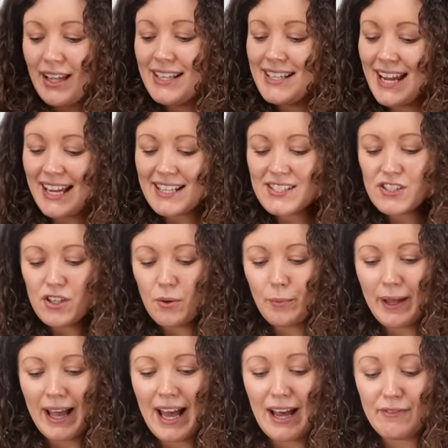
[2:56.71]
Next up,
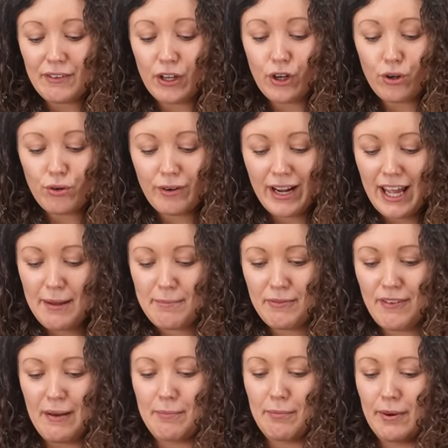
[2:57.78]
we have a crepe
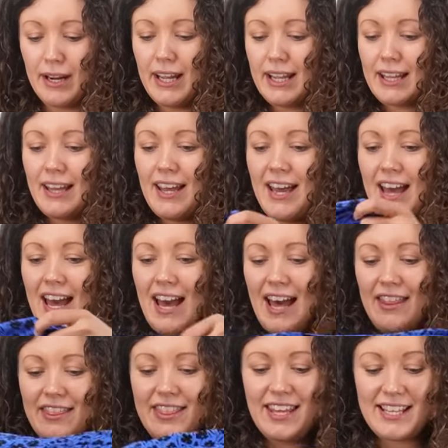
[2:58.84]
fabric,
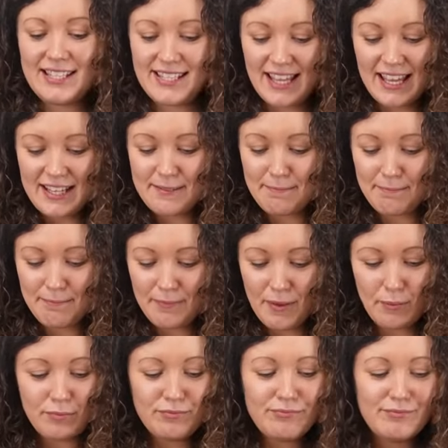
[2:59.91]
and this is
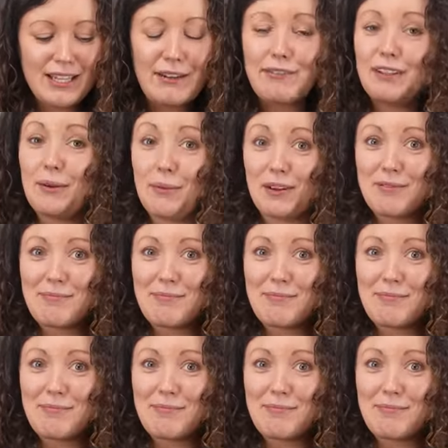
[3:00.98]
definitely one